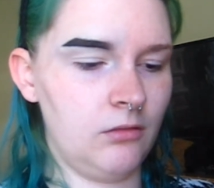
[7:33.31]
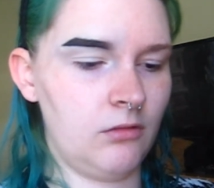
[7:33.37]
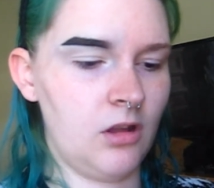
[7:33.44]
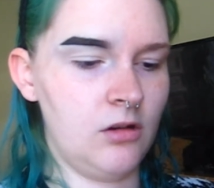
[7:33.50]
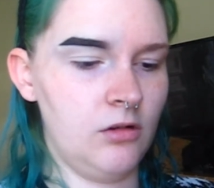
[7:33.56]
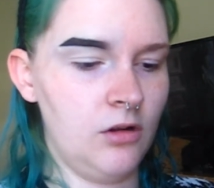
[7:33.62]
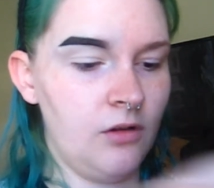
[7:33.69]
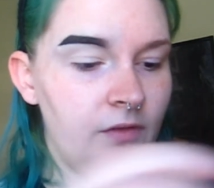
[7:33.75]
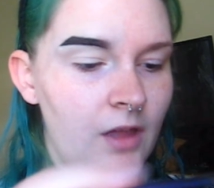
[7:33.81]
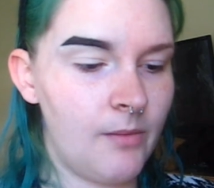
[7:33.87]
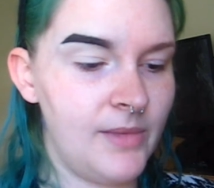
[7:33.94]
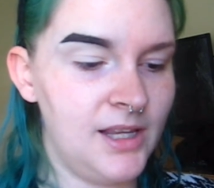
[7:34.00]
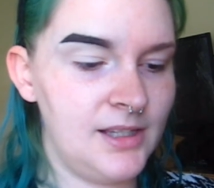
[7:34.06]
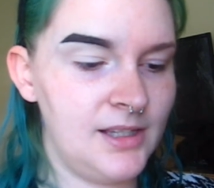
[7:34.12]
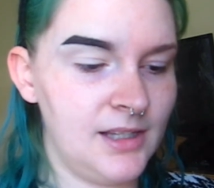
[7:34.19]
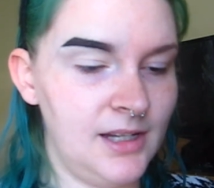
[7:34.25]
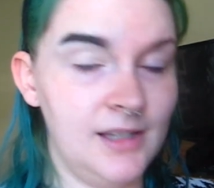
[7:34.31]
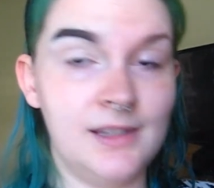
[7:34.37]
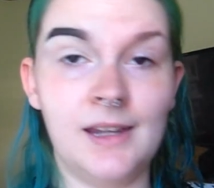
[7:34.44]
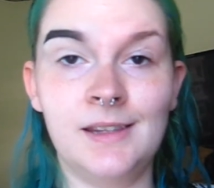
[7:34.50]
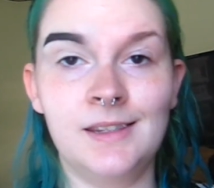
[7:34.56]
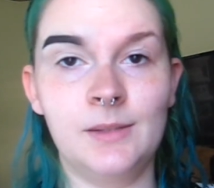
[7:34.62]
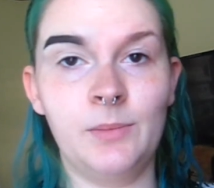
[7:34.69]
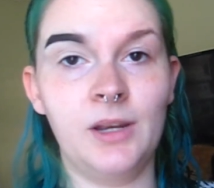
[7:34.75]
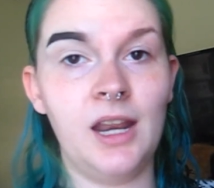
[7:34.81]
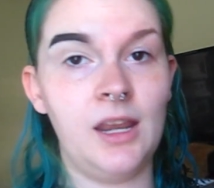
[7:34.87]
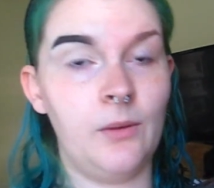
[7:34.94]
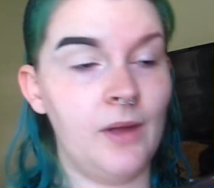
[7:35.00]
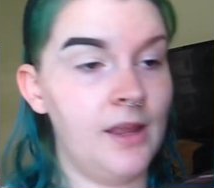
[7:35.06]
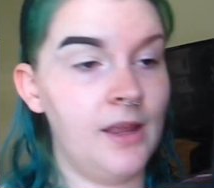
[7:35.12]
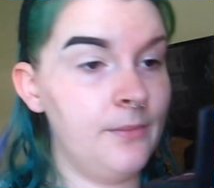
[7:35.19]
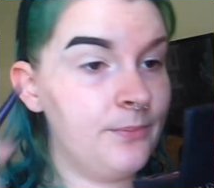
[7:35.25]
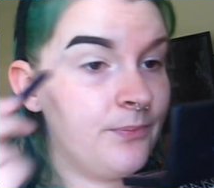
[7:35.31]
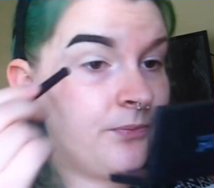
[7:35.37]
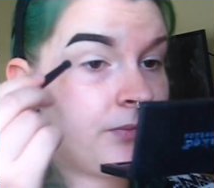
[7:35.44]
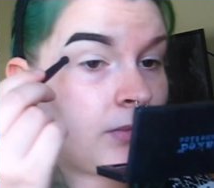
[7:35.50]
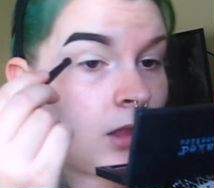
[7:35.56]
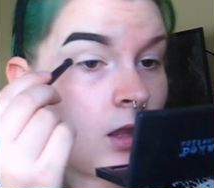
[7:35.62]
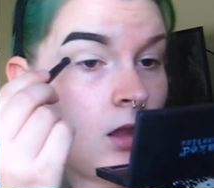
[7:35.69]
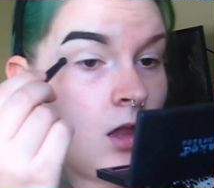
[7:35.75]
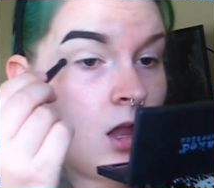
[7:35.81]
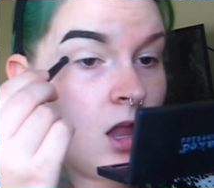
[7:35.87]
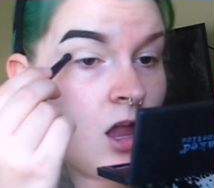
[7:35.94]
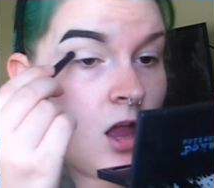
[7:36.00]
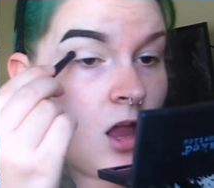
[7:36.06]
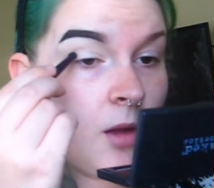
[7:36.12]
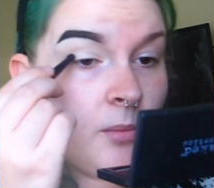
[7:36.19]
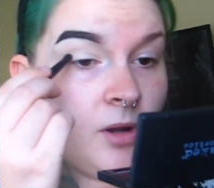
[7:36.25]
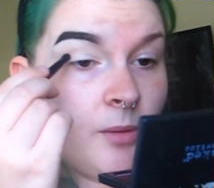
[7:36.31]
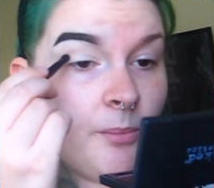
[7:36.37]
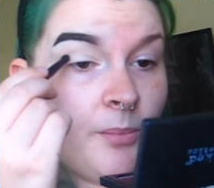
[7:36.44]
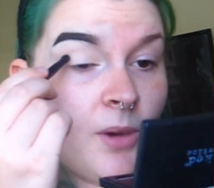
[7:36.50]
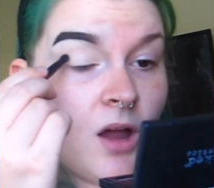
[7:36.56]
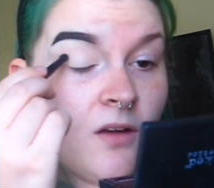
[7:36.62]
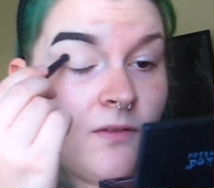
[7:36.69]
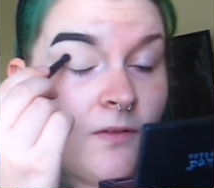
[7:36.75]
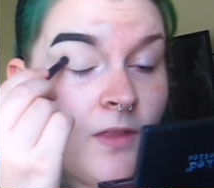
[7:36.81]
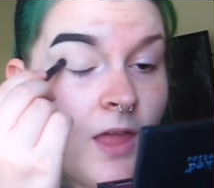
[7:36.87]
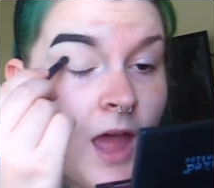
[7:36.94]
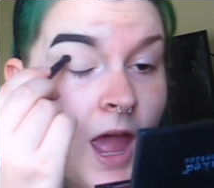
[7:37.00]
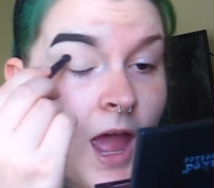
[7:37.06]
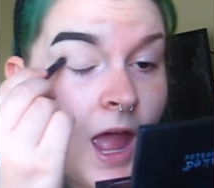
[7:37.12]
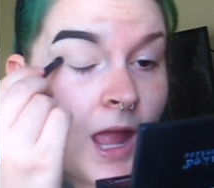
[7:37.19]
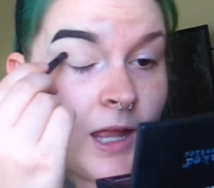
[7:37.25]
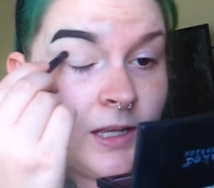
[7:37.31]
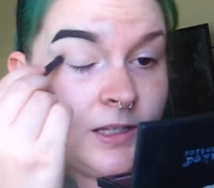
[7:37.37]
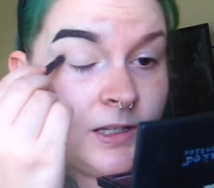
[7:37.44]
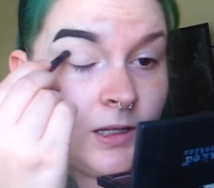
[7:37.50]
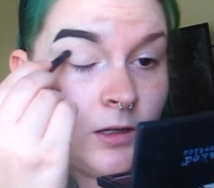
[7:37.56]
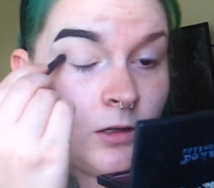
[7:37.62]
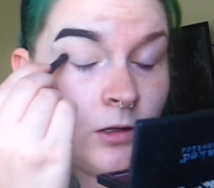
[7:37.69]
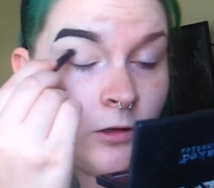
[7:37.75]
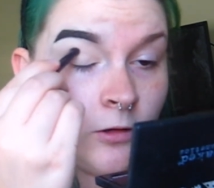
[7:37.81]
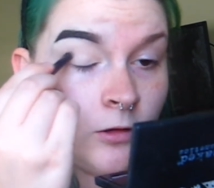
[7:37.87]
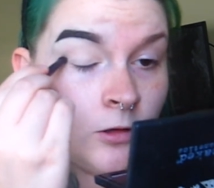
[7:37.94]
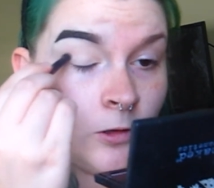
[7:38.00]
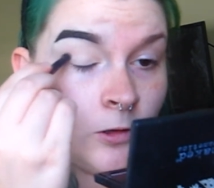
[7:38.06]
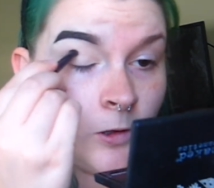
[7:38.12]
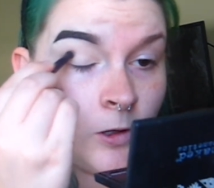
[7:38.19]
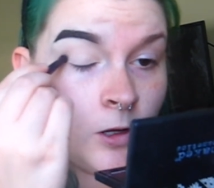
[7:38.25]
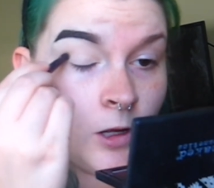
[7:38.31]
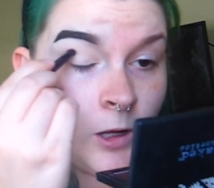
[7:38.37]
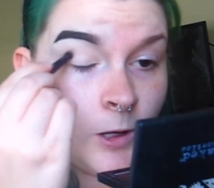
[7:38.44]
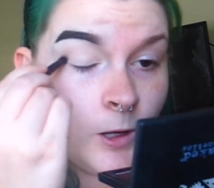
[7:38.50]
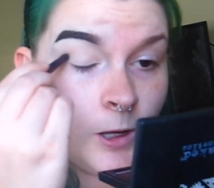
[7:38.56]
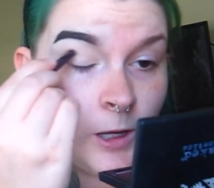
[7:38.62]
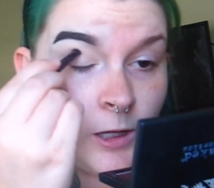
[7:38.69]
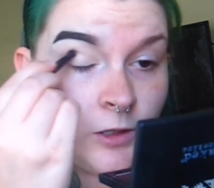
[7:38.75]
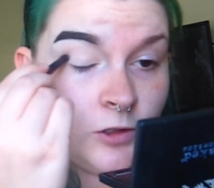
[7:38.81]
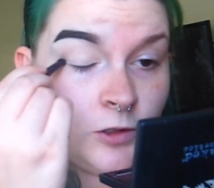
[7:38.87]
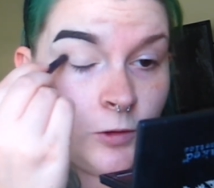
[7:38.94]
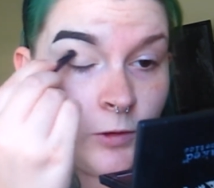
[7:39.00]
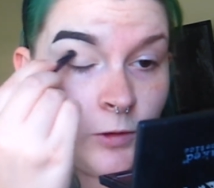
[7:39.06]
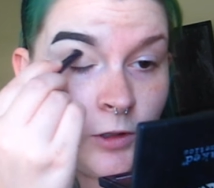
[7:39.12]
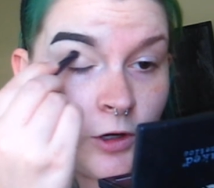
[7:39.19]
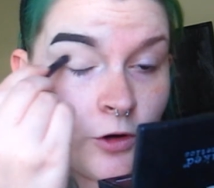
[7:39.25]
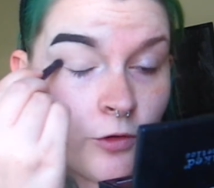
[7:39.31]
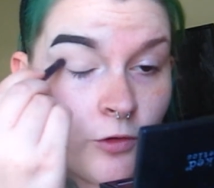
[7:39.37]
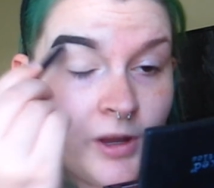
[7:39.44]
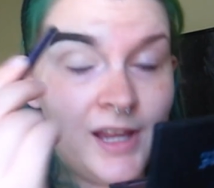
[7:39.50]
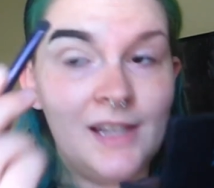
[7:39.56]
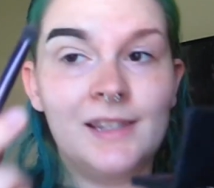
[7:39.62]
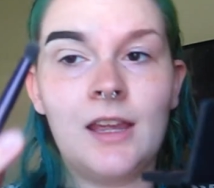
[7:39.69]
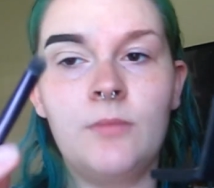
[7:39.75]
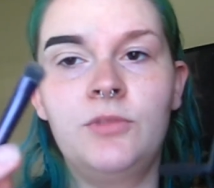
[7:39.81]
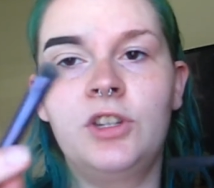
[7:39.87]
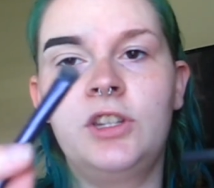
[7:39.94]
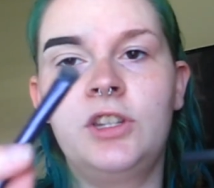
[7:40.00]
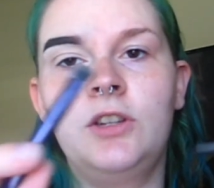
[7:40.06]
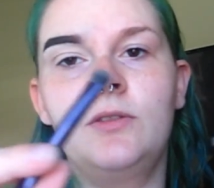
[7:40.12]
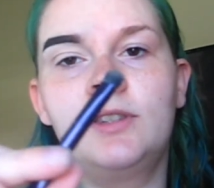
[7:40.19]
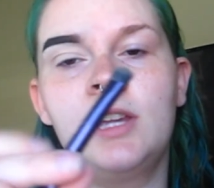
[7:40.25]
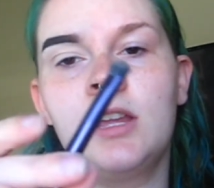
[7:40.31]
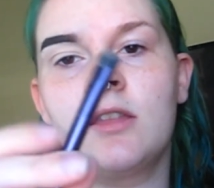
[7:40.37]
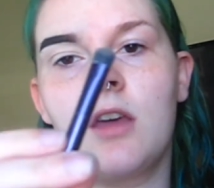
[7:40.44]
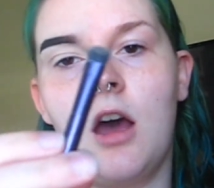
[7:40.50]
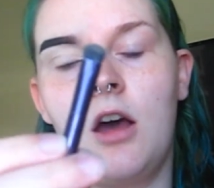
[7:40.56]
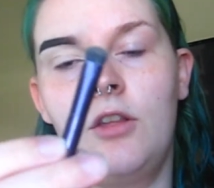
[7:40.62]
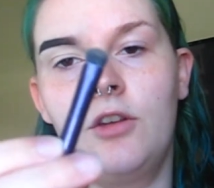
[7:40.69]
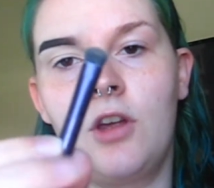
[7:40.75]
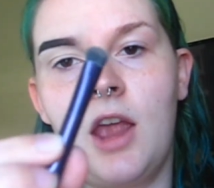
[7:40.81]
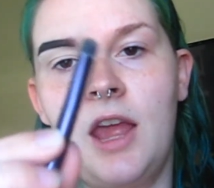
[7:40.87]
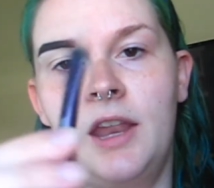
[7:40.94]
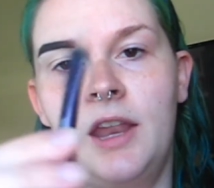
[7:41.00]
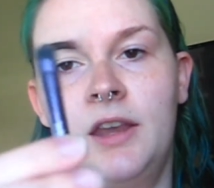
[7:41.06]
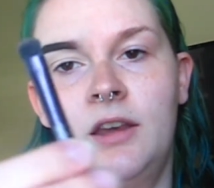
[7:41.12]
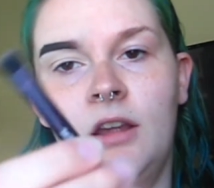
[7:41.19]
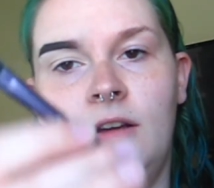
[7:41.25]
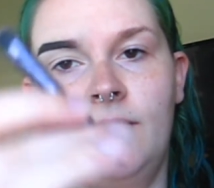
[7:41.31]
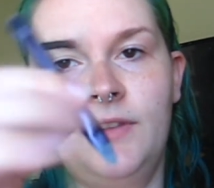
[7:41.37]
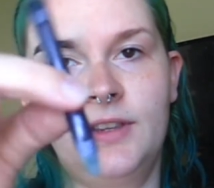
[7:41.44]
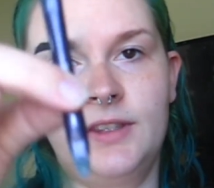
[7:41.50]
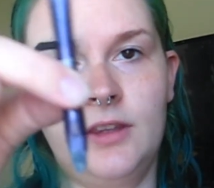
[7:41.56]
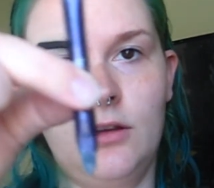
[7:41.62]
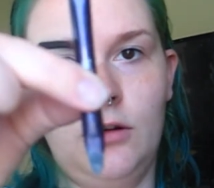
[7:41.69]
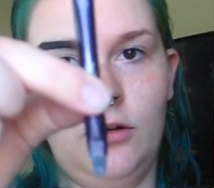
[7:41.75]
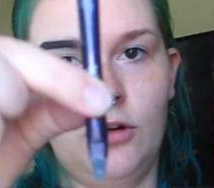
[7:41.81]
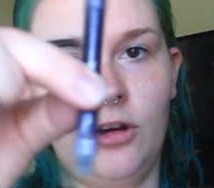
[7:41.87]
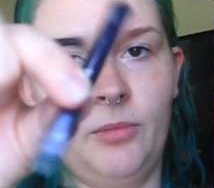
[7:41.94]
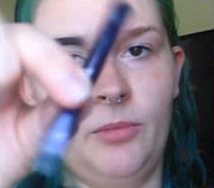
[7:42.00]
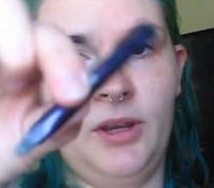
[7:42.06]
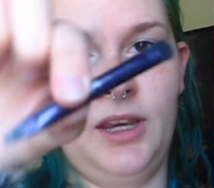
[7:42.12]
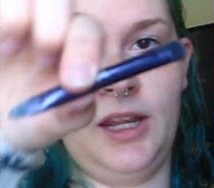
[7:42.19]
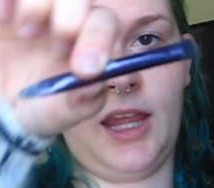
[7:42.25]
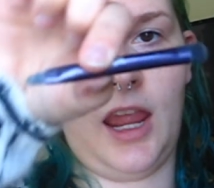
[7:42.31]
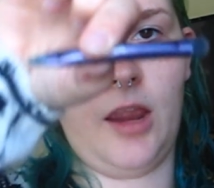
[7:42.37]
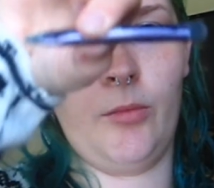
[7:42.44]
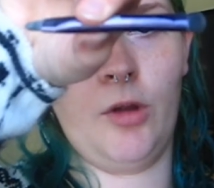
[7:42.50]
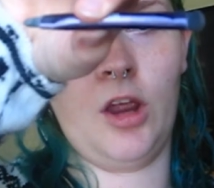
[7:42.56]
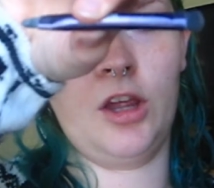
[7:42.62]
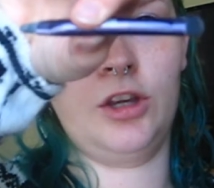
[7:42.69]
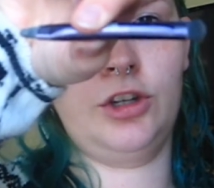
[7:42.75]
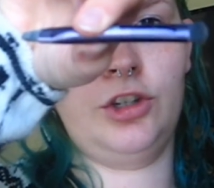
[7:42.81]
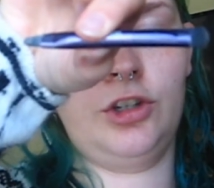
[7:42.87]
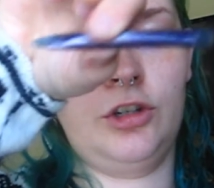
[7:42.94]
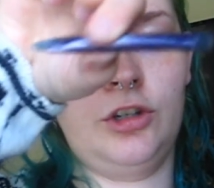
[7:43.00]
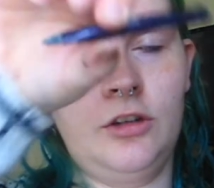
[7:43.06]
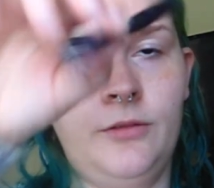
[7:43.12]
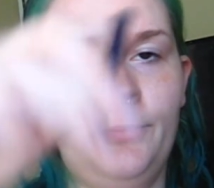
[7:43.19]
I don't know if that makes any sense, but anyway, I'm going to buff that into the crease. I'm just using the other end of this little Urban Decay brush.